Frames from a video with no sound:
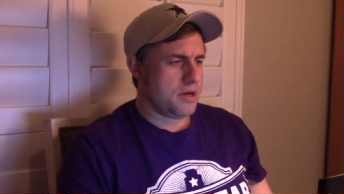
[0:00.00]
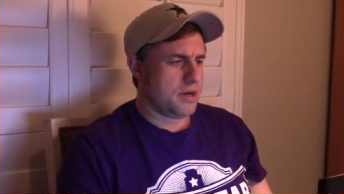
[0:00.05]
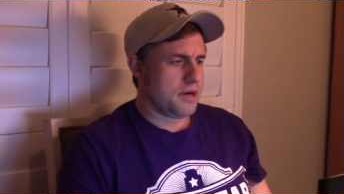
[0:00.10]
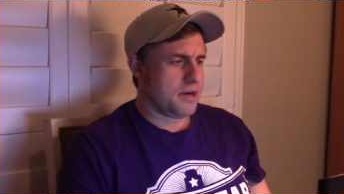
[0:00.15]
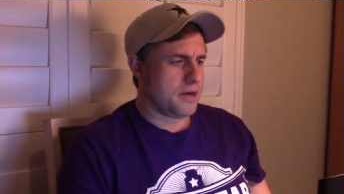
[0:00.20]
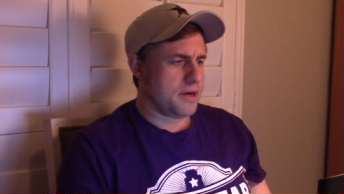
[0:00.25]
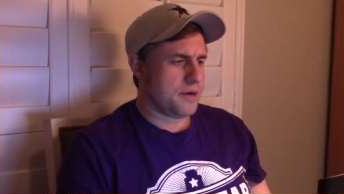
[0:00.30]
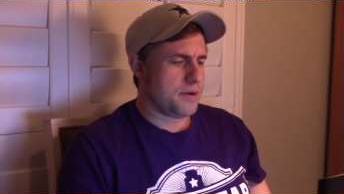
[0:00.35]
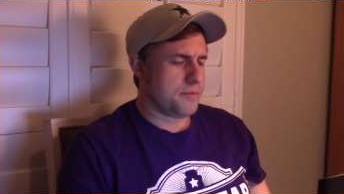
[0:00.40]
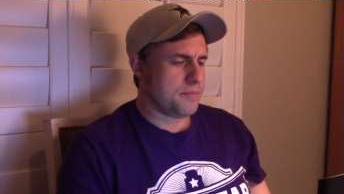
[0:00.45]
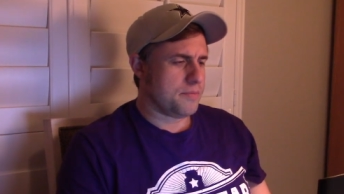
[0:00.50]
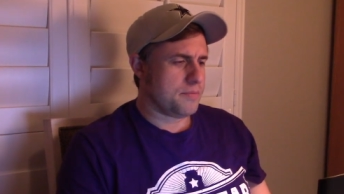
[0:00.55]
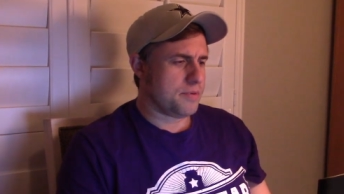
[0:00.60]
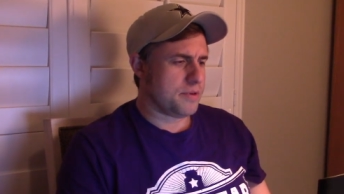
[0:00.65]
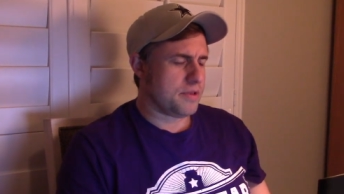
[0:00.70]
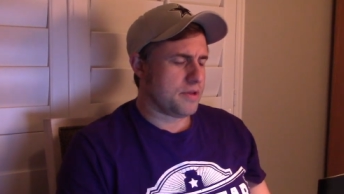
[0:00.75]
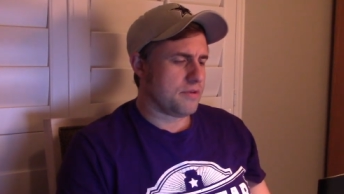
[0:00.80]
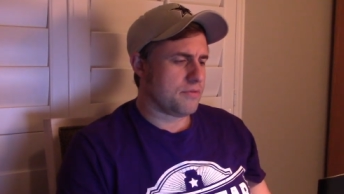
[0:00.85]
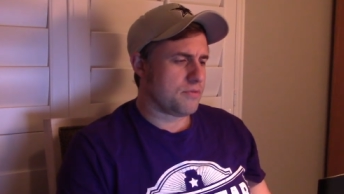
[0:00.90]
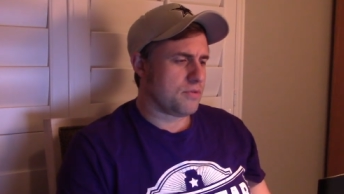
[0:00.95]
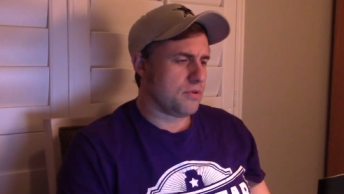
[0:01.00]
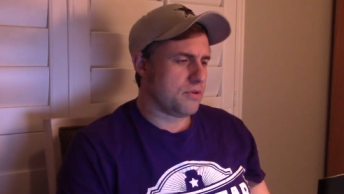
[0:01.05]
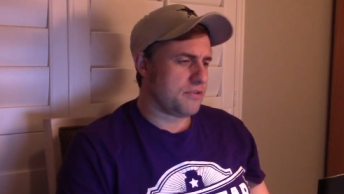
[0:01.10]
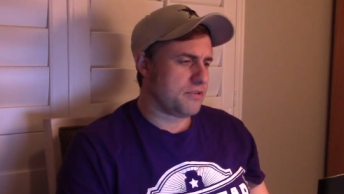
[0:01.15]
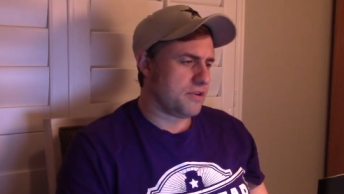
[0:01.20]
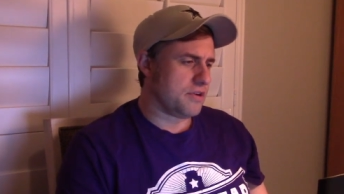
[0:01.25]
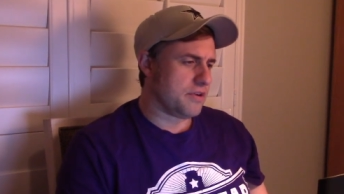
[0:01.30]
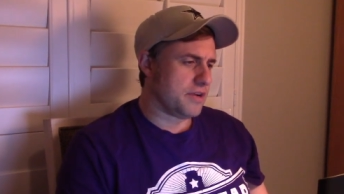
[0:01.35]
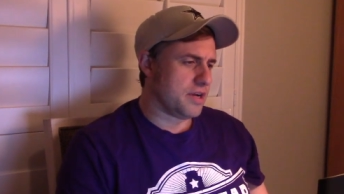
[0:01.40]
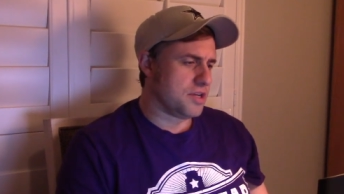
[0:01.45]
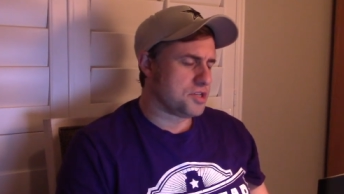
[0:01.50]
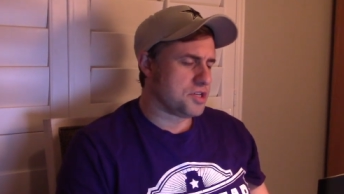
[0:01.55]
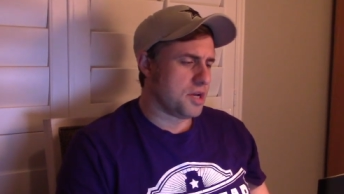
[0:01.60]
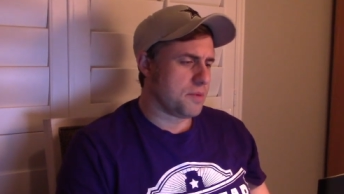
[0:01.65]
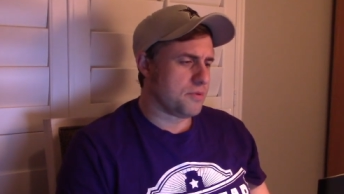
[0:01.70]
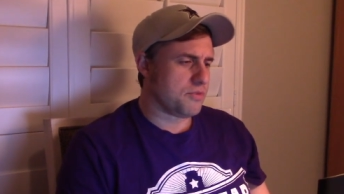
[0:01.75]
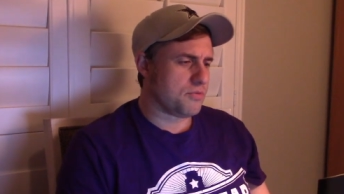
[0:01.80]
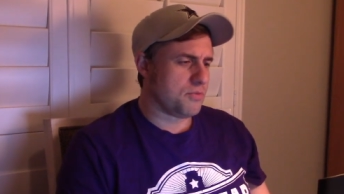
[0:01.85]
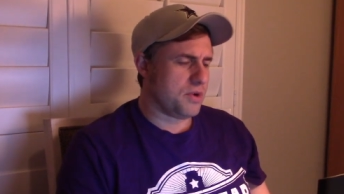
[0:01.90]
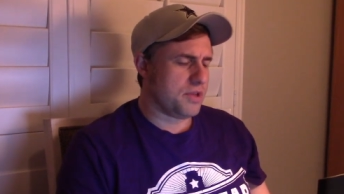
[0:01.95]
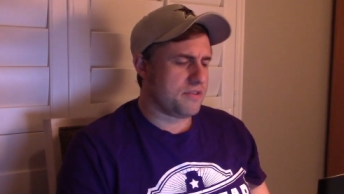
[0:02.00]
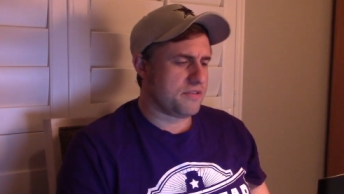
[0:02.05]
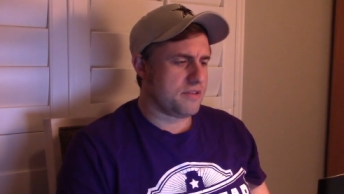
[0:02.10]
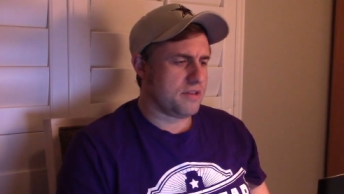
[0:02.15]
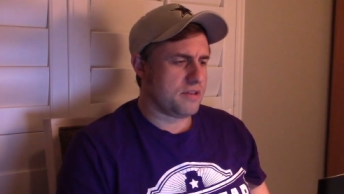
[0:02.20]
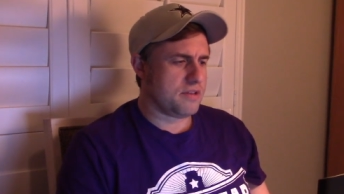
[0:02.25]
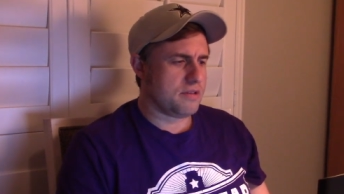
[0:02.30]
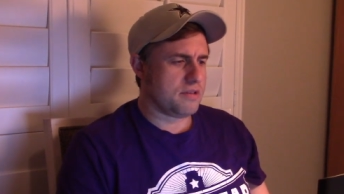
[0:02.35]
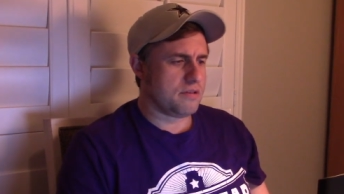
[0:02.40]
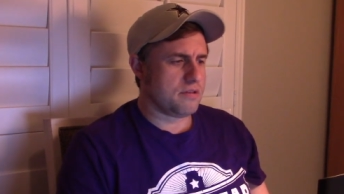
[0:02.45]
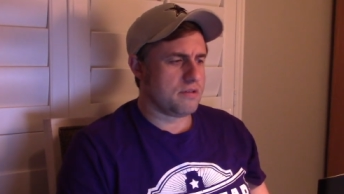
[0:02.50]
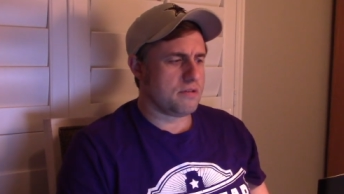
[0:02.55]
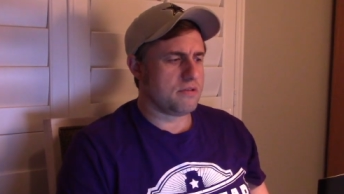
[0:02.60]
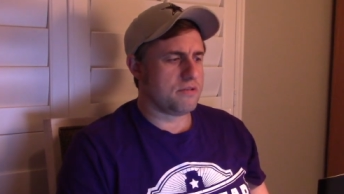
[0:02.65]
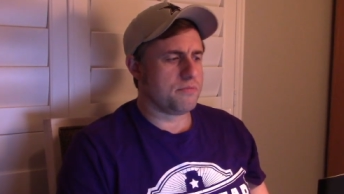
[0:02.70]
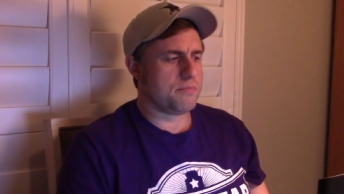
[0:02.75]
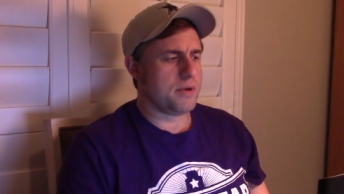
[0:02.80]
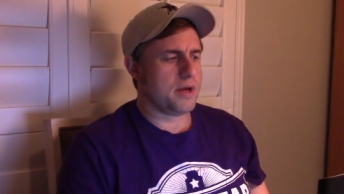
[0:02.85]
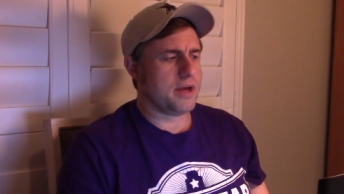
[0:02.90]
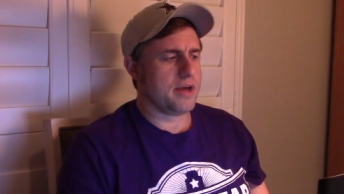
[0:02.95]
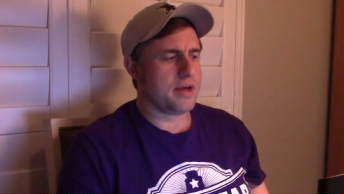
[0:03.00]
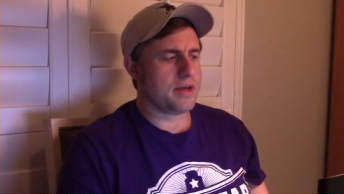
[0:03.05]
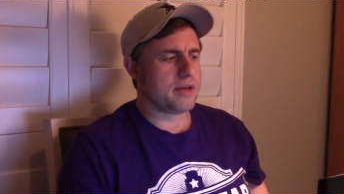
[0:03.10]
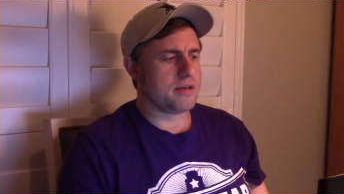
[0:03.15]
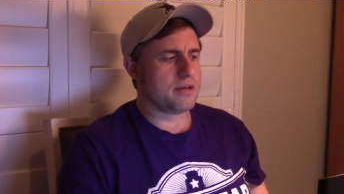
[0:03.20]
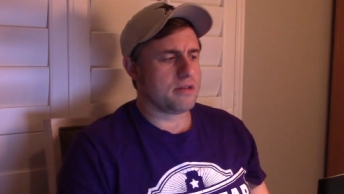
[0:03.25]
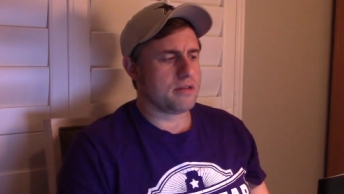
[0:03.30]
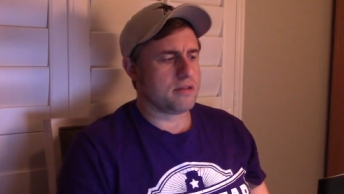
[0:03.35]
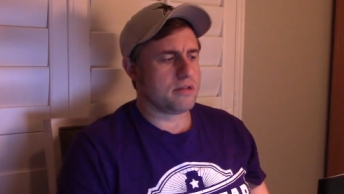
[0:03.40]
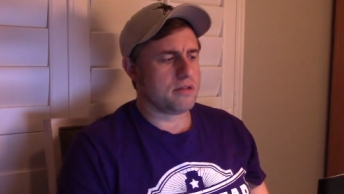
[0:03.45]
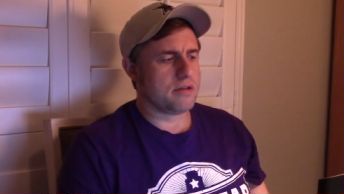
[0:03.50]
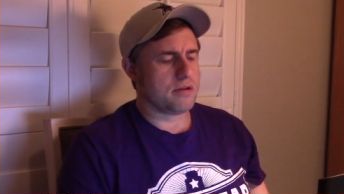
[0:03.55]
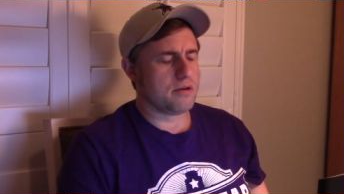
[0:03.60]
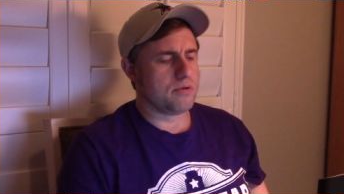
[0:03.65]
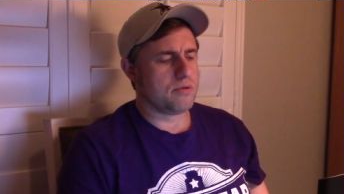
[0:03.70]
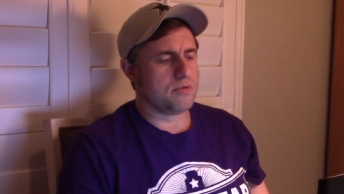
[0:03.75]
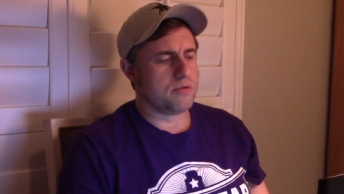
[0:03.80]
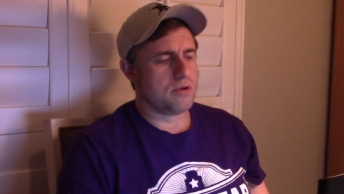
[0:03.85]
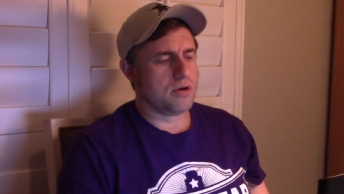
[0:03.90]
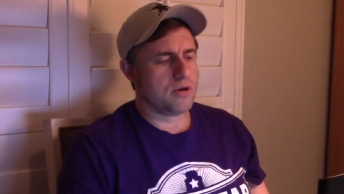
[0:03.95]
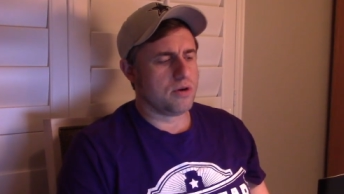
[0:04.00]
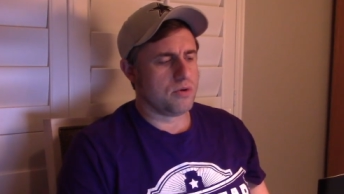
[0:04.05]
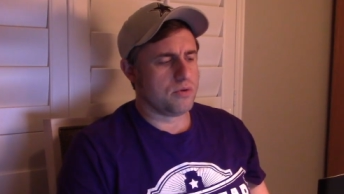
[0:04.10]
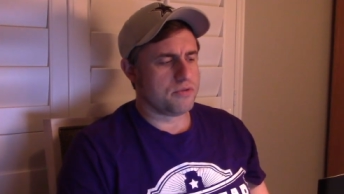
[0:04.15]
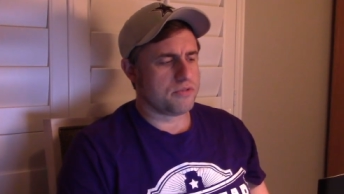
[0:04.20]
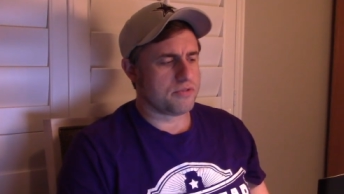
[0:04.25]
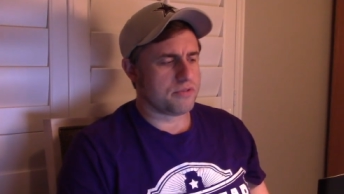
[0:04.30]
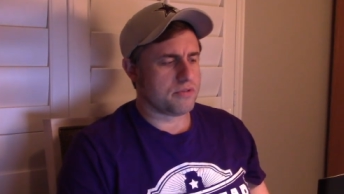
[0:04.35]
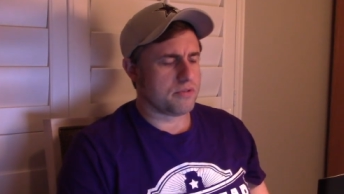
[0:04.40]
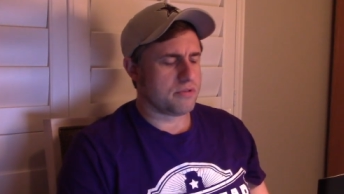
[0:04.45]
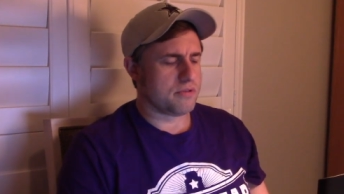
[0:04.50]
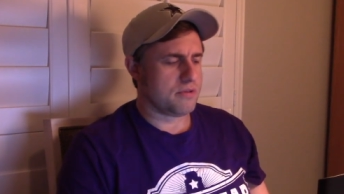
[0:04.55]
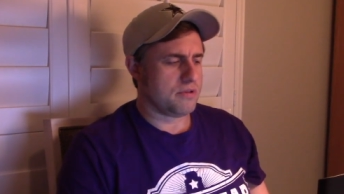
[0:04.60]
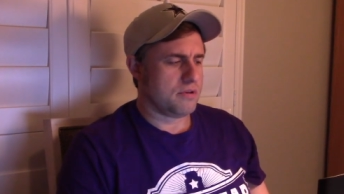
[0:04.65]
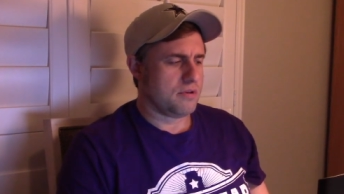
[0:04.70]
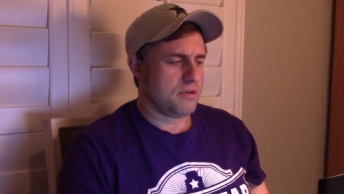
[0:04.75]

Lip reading: But then, of course, you know, now Jameis Winston is back, and, you know, who knows, and